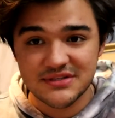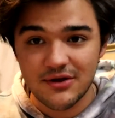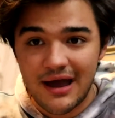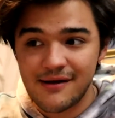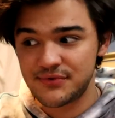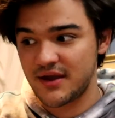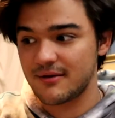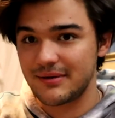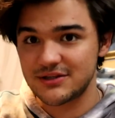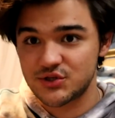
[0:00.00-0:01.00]
was still out
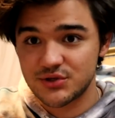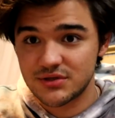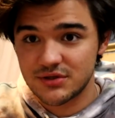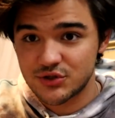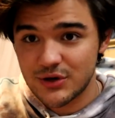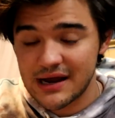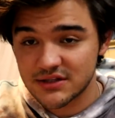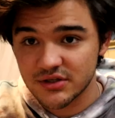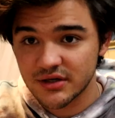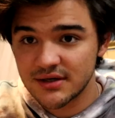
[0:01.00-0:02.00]
there by the
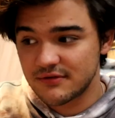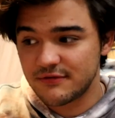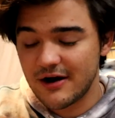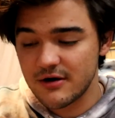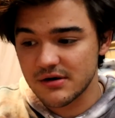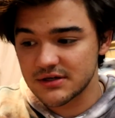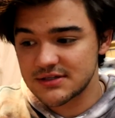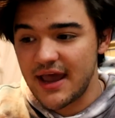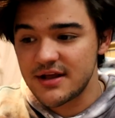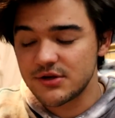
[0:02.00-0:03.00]
tractor, the
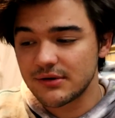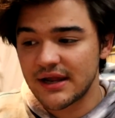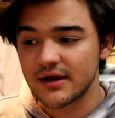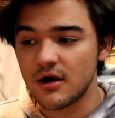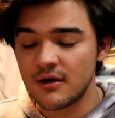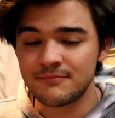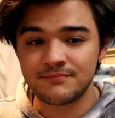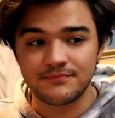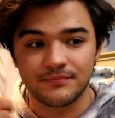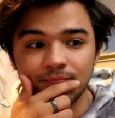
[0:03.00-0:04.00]
fireworks. And you're like,
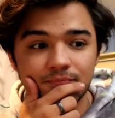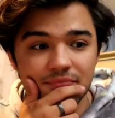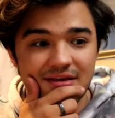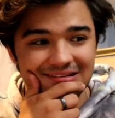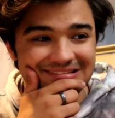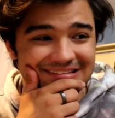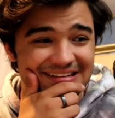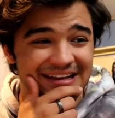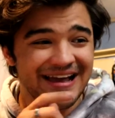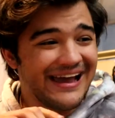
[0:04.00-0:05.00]

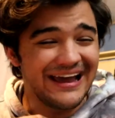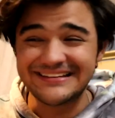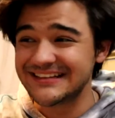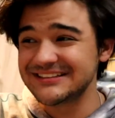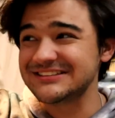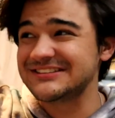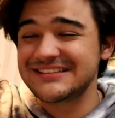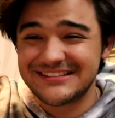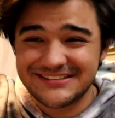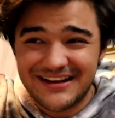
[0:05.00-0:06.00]
And
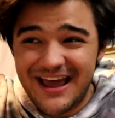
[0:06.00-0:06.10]
then